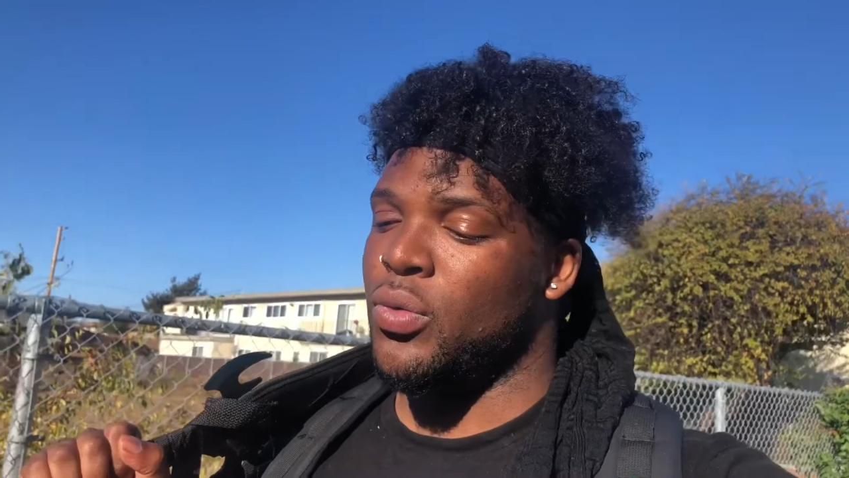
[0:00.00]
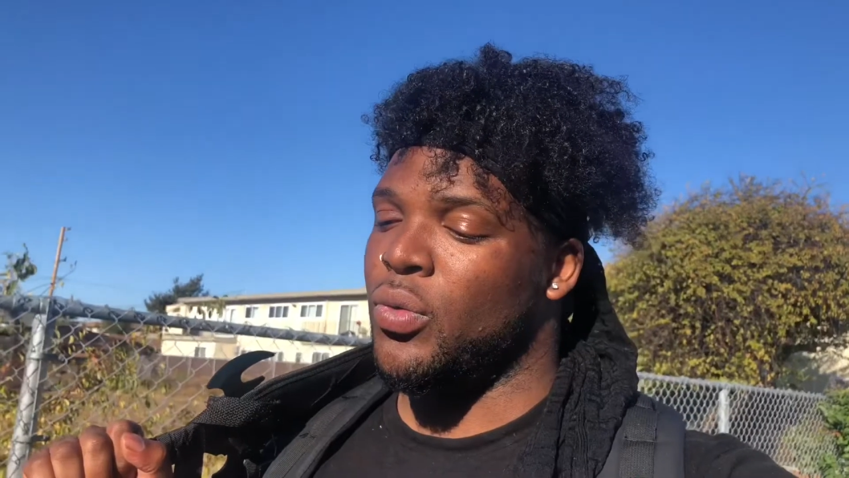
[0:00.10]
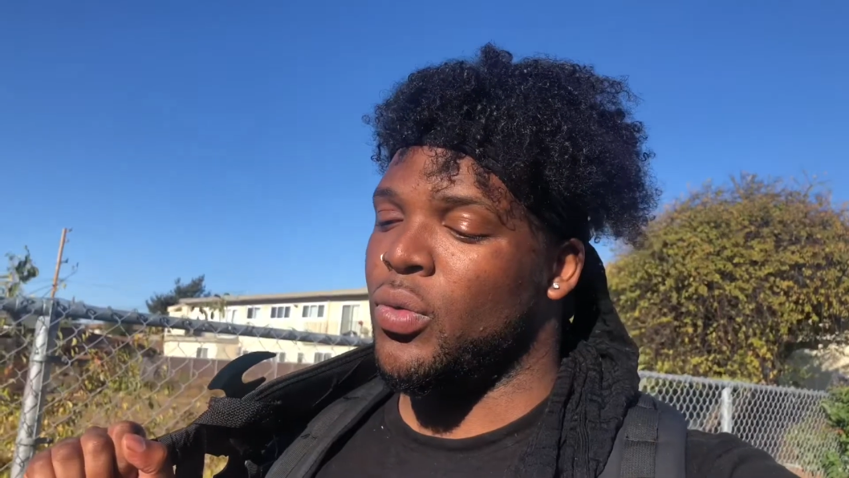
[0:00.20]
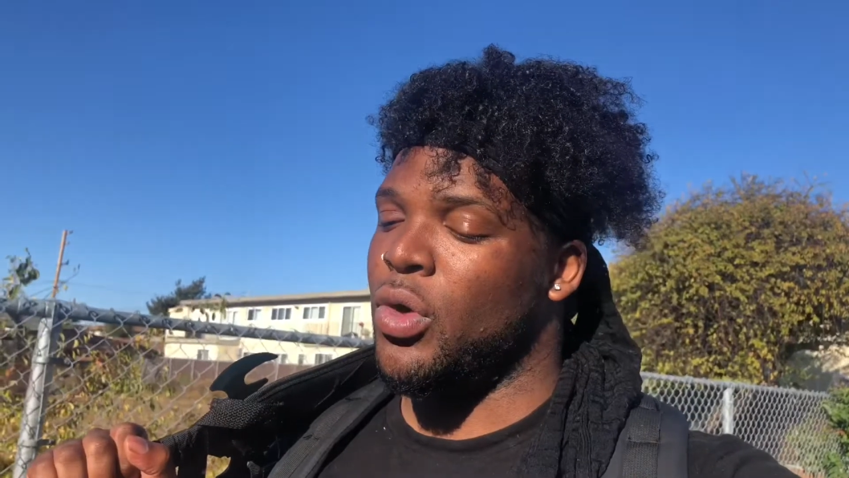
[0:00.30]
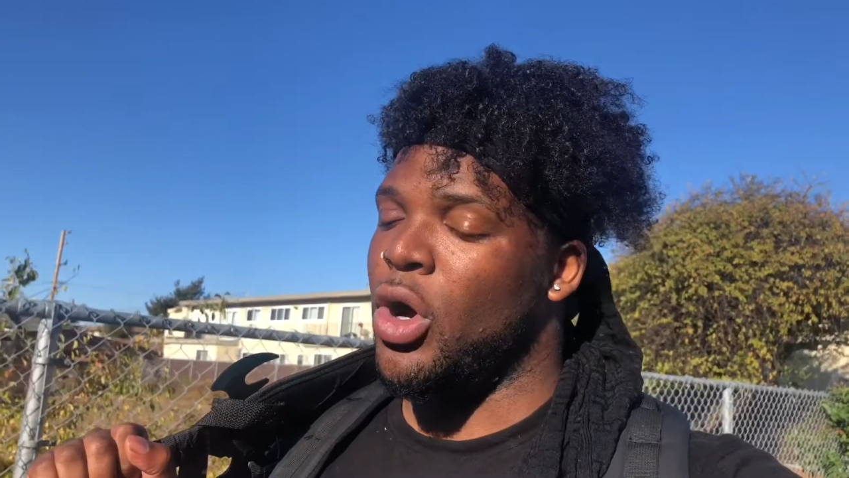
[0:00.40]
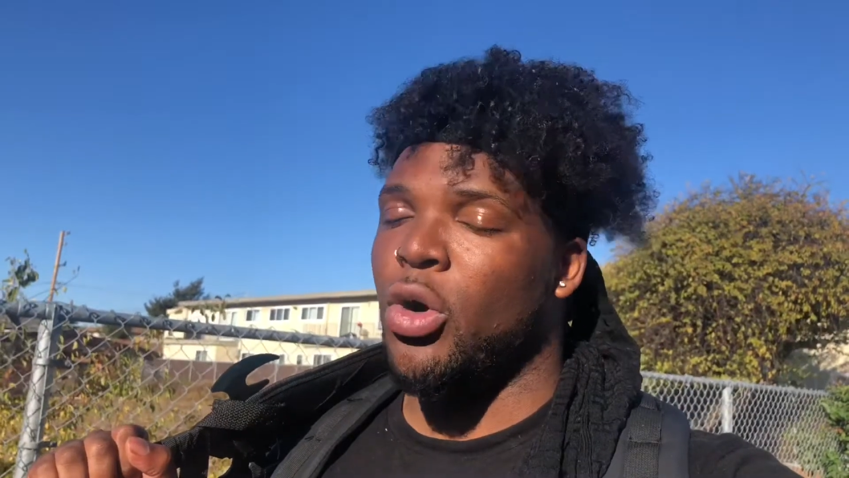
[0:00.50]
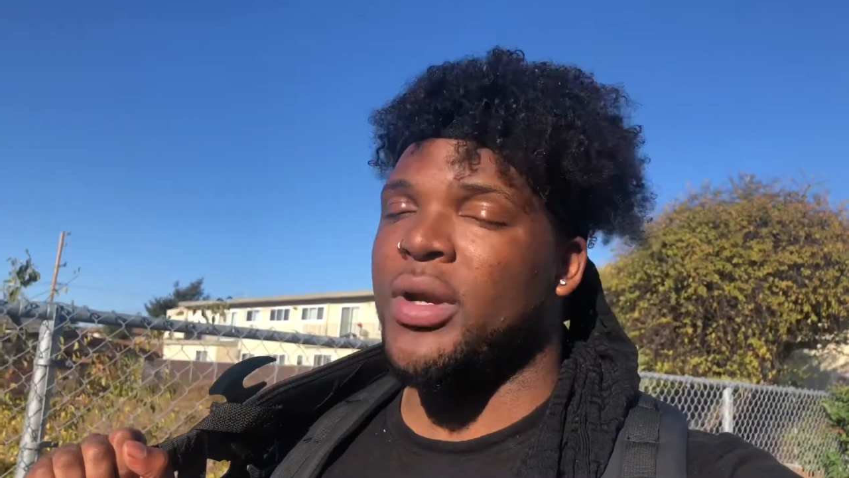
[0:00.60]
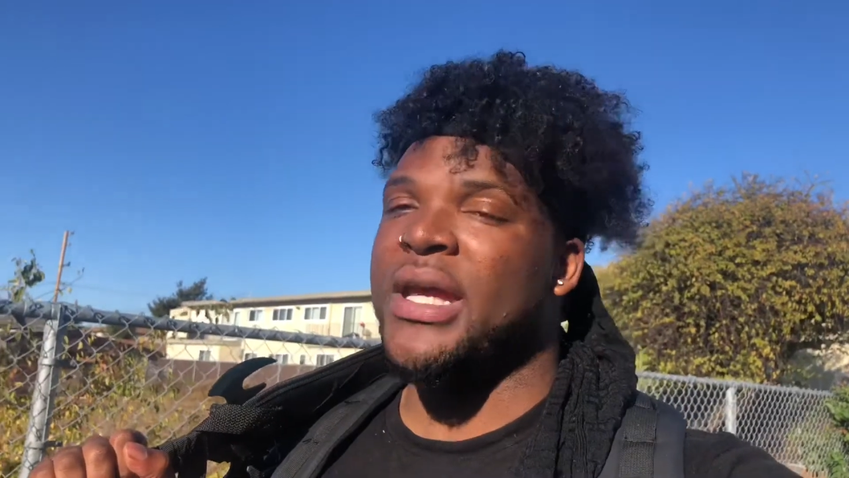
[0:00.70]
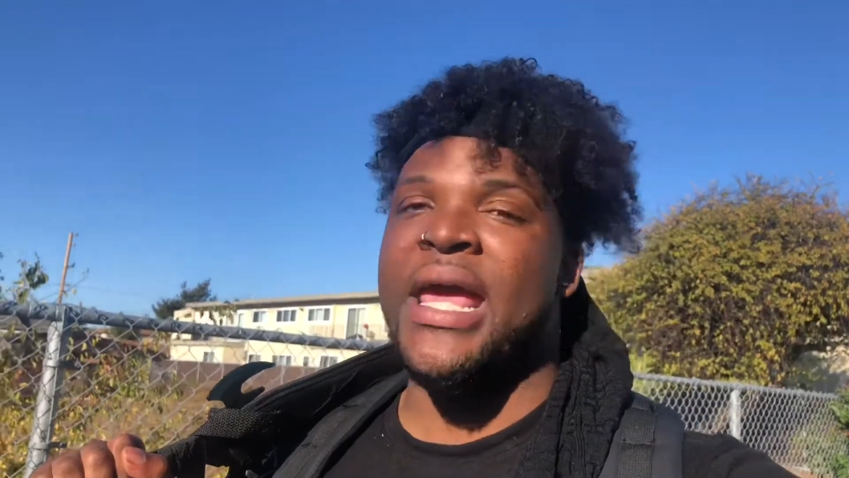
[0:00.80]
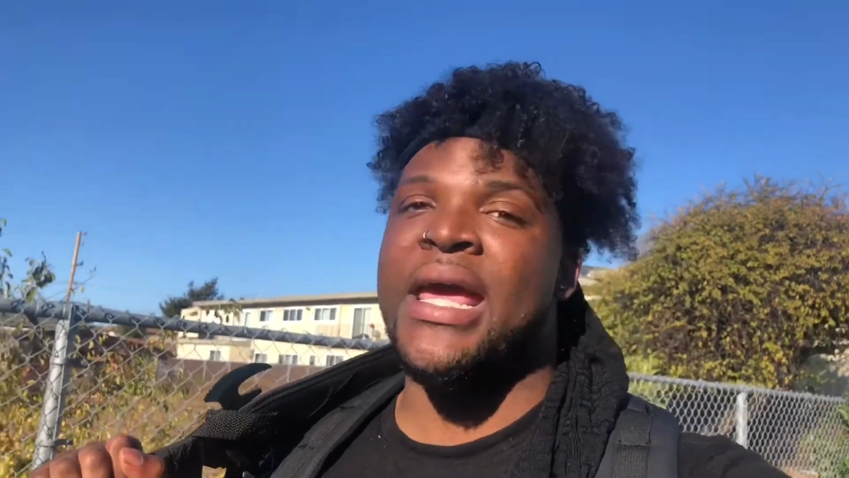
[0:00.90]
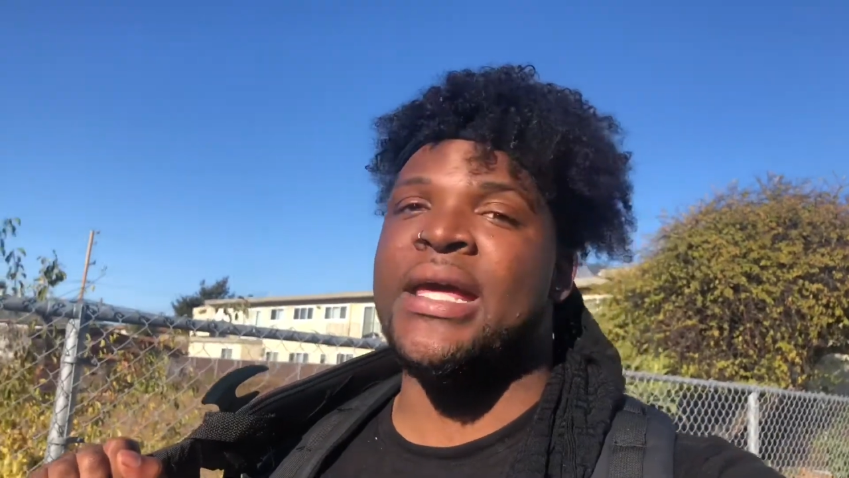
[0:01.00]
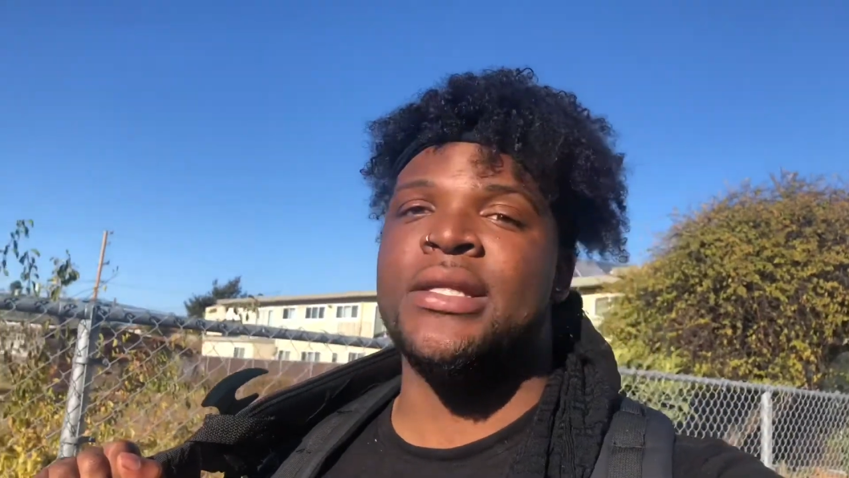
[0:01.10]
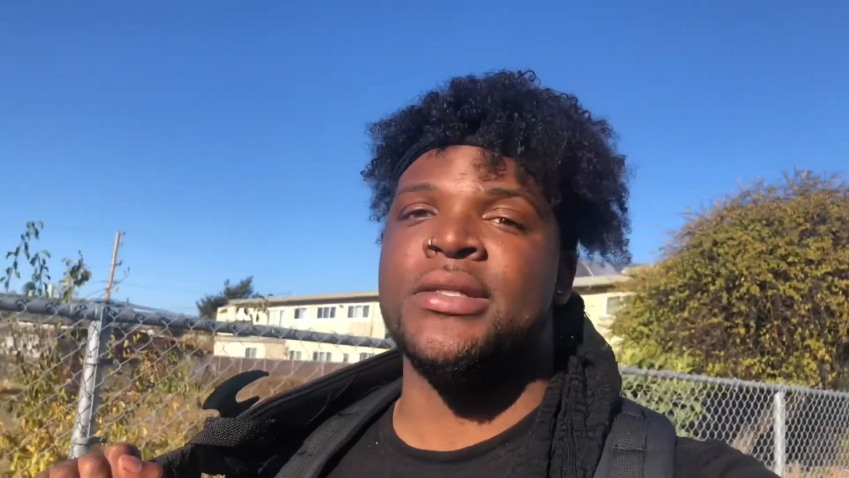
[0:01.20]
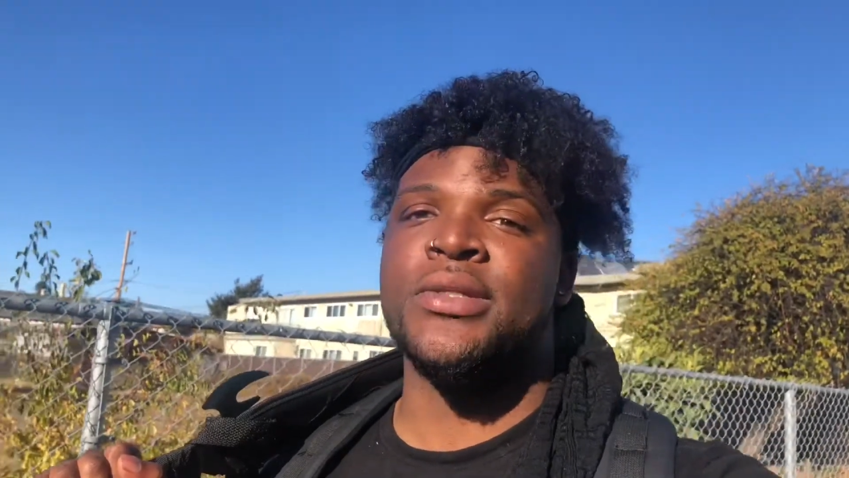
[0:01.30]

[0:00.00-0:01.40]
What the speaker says: holding hands,